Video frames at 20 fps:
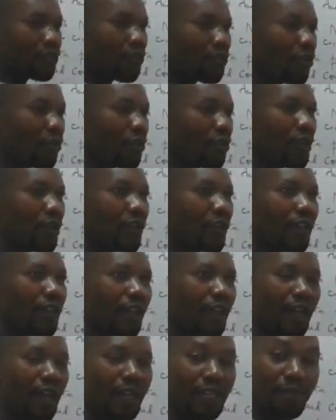So
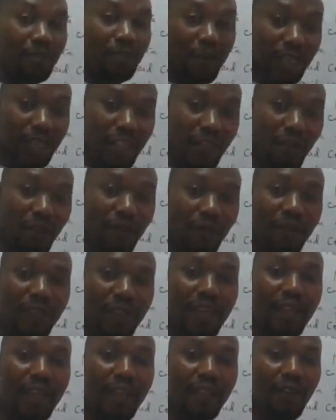depending on
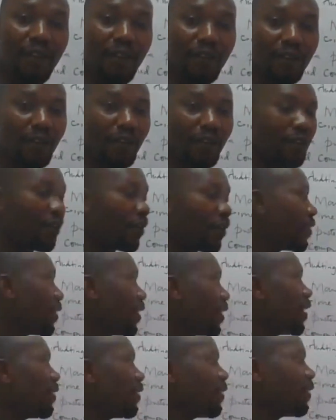
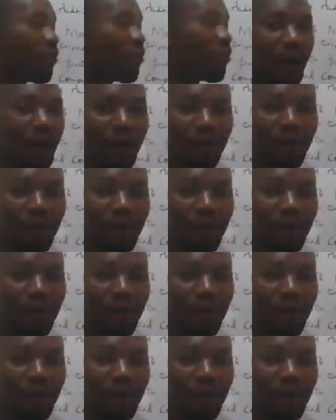the developer